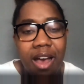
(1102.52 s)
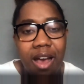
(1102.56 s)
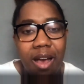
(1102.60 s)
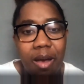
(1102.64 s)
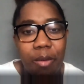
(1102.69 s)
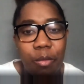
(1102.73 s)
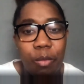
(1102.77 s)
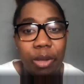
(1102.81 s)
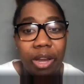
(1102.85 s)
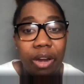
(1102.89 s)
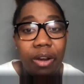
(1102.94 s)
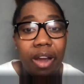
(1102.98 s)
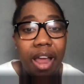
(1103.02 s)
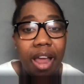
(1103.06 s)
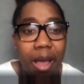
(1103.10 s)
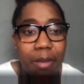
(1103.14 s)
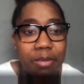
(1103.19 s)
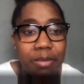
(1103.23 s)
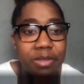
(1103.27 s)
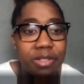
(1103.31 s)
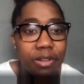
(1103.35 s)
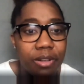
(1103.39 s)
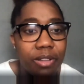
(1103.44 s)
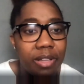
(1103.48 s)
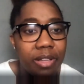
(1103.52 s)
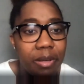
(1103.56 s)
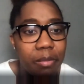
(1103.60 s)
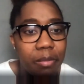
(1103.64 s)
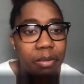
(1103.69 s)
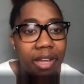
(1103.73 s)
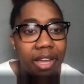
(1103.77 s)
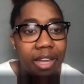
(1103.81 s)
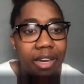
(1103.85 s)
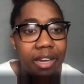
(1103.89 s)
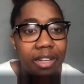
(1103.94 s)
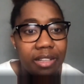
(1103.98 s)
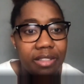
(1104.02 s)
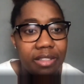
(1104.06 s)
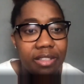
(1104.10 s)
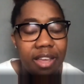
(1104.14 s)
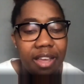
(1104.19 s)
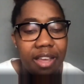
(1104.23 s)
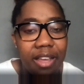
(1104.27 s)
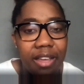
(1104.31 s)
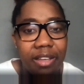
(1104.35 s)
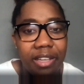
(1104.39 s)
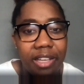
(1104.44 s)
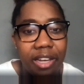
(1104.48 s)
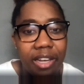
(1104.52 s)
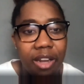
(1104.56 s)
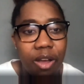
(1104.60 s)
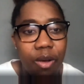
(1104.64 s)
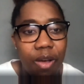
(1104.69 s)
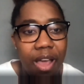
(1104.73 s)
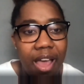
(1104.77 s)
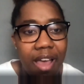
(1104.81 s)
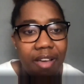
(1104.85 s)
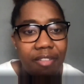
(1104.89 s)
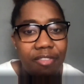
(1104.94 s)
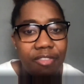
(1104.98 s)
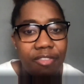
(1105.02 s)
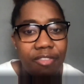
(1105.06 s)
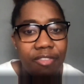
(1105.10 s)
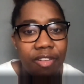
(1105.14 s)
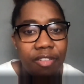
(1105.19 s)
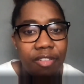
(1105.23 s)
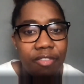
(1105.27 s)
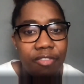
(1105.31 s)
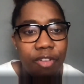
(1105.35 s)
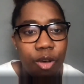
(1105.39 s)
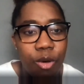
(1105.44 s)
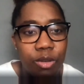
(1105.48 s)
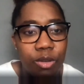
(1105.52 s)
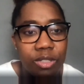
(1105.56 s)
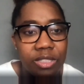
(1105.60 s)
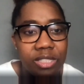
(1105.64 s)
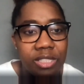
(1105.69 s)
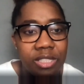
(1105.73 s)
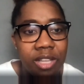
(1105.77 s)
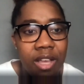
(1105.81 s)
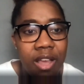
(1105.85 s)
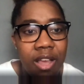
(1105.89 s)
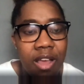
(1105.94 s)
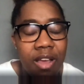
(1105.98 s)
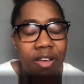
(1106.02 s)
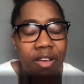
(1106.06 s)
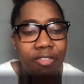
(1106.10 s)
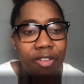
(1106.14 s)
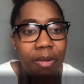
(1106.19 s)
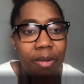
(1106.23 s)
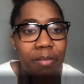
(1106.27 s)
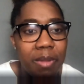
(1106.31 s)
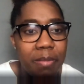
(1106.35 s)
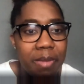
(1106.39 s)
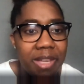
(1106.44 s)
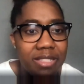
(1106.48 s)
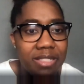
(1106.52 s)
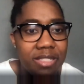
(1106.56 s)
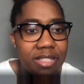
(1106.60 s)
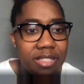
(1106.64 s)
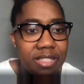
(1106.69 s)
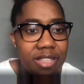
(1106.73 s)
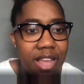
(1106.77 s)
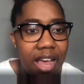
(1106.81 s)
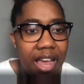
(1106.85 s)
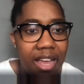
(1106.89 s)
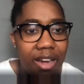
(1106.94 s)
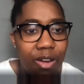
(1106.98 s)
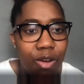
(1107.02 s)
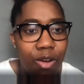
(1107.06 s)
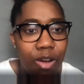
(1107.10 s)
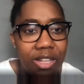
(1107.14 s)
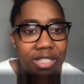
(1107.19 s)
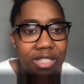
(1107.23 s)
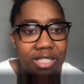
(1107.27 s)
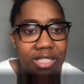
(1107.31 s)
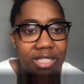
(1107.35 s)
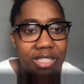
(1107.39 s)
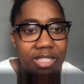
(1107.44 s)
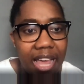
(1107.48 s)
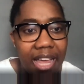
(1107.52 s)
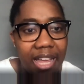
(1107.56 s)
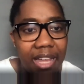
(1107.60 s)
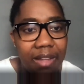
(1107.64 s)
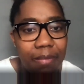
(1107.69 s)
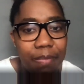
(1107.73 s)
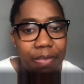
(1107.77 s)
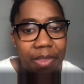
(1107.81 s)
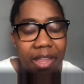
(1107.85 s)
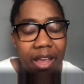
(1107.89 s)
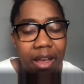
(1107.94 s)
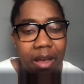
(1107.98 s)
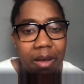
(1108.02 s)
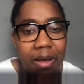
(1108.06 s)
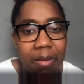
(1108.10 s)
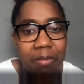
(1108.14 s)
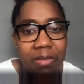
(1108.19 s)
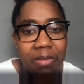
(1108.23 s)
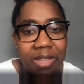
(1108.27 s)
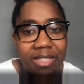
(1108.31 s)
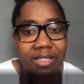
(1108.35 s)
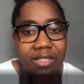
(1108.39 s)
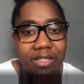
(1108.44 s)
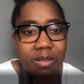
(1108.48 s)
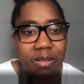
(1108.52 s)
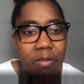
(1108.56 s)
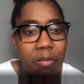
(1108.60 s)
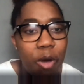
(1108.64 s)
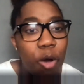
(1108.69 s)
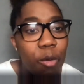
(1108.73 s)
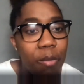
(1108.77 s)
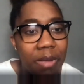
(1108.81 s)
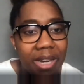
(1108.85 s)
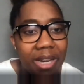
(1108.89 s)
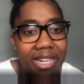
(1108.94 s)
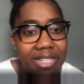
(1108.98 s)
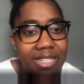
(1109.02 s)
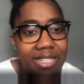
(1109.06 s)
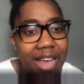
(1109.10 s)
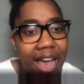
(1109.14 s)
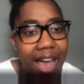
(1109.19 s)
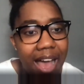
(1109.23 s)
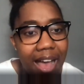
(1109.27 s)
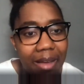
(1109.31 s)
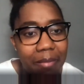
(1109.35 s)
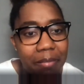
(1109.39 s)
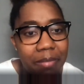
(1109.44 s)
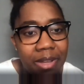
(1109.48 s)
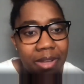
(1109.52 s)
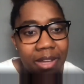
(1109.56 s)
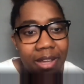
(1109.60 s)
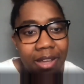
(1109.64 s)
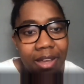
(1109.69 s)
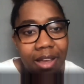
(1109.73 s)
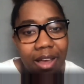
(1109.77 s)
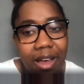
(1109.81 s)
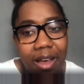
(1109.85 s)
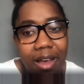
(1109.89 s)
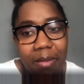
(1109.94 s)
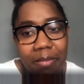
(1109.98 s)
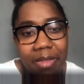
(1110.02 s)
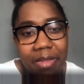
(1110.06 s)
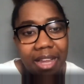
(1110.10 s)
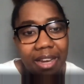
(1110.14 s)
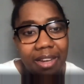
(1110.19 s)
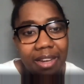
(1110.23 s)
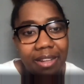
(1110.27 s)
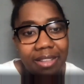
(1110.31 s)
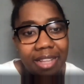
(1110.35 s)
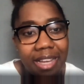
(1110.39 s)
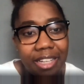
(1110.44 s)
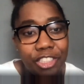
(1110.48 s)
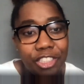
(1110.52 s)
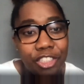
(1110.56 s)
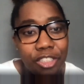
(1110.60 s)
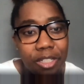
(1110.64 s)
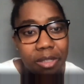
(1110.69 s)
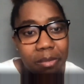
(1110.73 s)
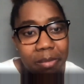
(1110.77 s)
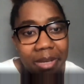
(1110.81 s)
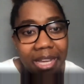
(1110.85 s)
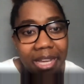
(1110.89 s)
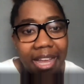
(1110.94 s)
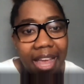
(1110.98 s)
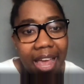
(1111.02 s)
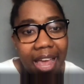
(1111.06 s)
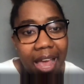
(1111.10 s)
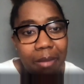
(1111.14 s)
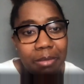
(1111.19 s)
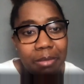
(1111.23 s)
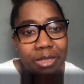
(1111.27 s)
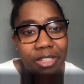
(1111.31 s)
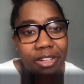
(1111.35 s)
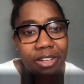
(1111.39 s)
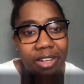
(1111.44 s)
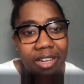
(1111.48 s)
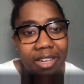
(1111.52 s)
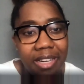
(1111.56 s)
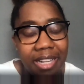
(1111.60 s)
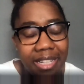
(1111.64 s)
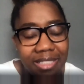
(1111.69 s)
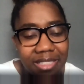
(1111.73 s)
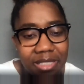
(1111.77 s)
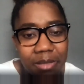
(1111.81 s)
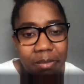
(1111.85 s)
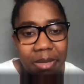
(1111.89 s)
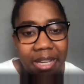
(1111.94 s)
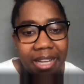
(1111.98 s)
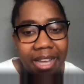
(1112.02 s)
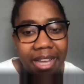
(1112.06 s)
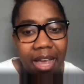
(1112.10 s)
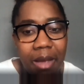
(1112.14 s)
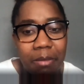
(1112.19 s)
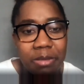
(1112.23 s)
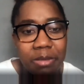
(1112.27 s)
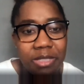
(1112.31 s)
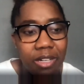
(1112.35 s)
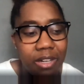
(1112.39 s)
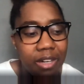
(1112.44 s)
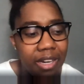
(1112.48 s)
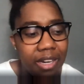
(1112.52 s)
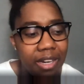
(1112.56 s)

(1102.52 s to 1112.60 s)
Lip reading: We are absolutely planning to, you know, have folks from the business side on site. This is a moment in time that should be captured and needs to be captured.